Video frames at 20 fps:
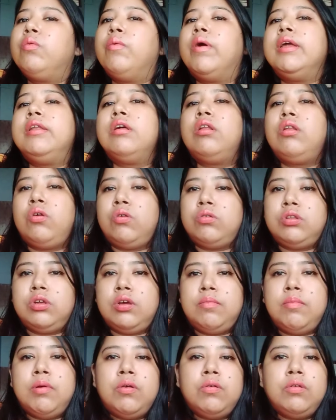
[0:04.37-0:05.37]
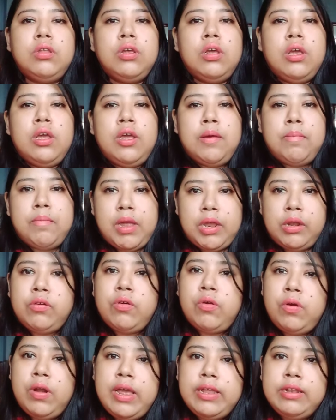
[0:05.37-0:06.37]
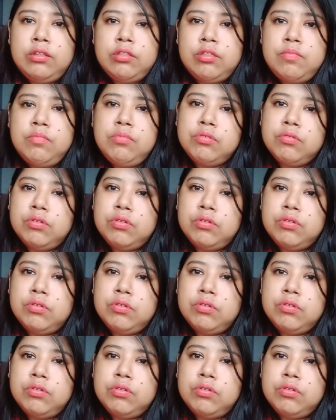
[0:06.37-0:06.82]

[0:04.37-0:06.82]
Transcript: quite a lot about microorganisms.